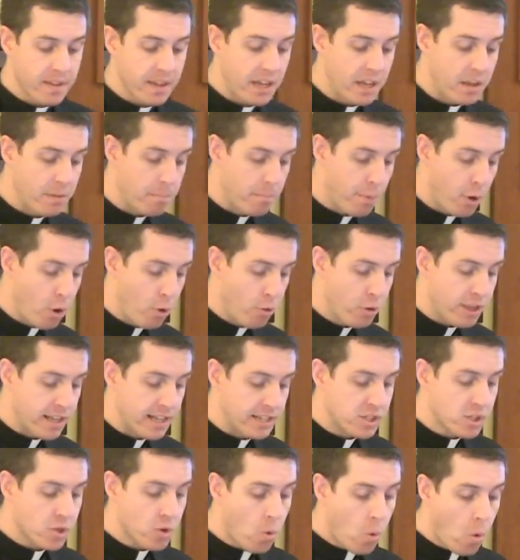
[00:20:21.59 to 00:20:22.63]
in both
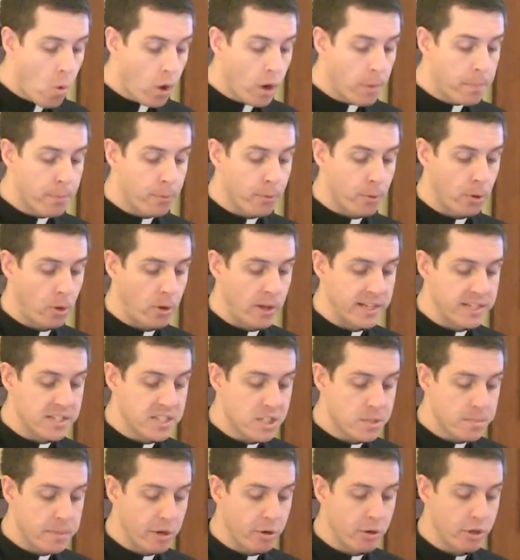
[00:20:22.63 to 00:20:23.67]
its corporal and
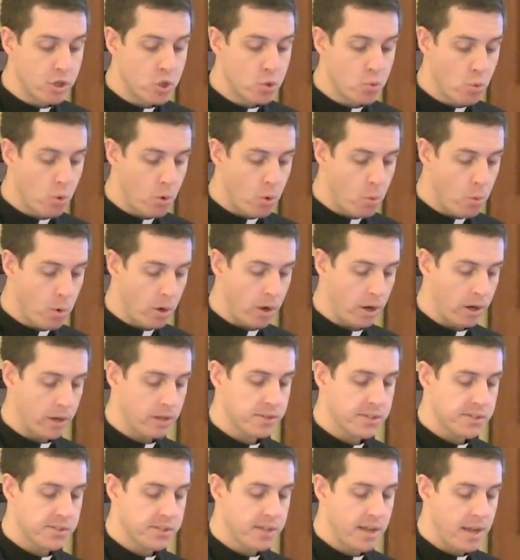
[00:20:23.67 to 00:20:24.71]
spiritual
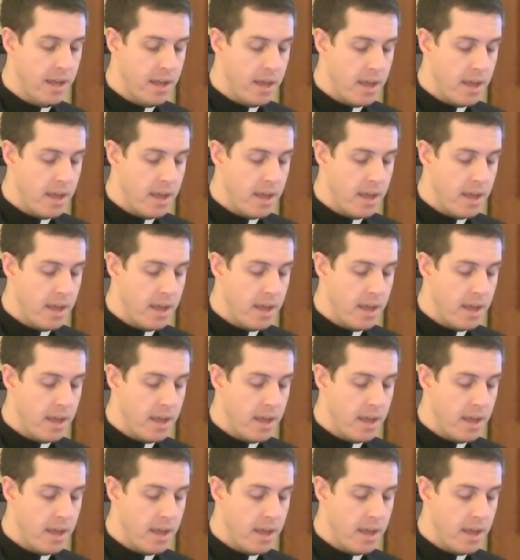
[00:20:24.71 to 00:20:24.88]
works,